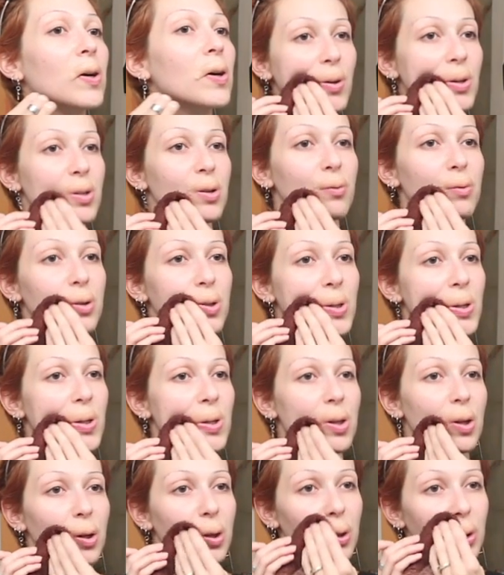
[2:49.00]
for some reason I
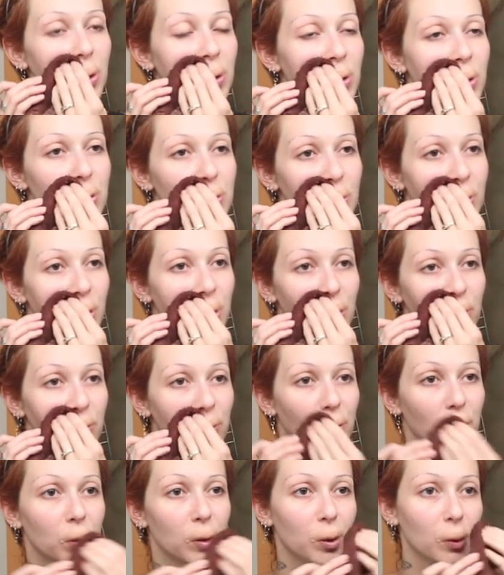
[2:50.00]
thought that these were like
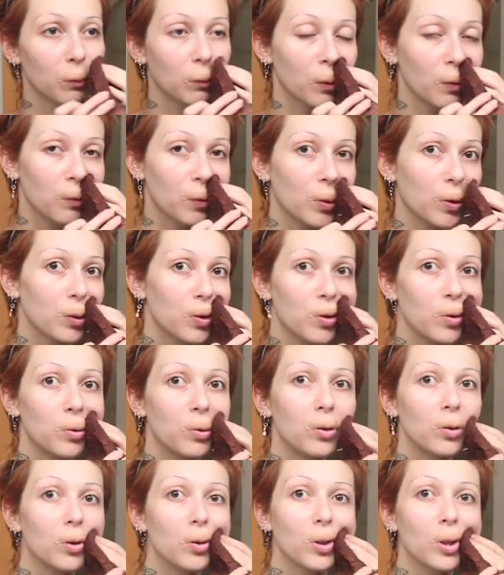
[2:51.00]
really
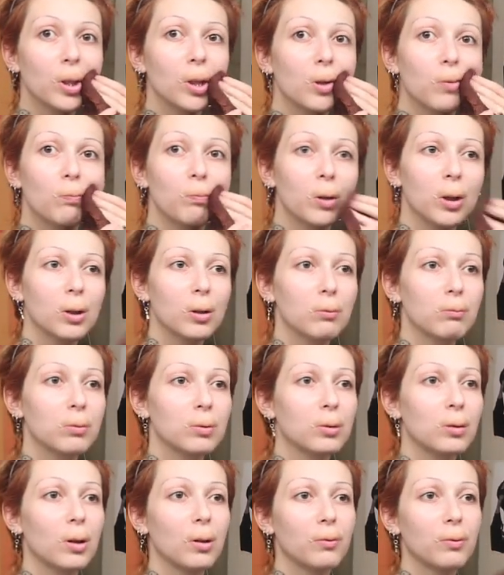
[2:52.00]
professional like makeup
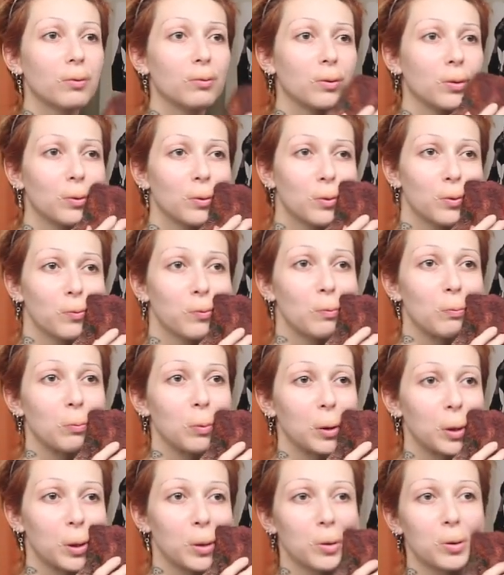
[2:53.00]
stuff, even though it was from
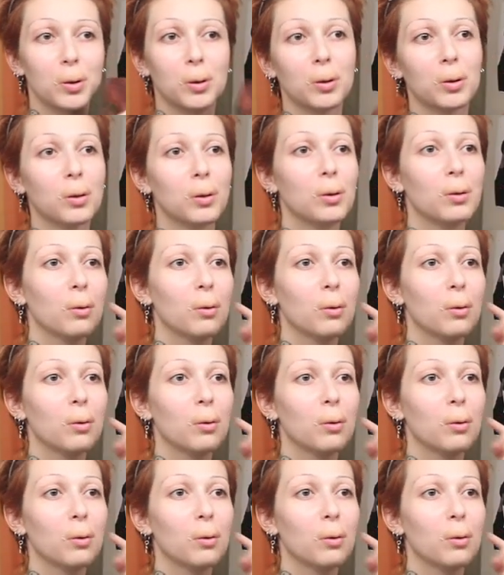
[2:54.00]
Party City.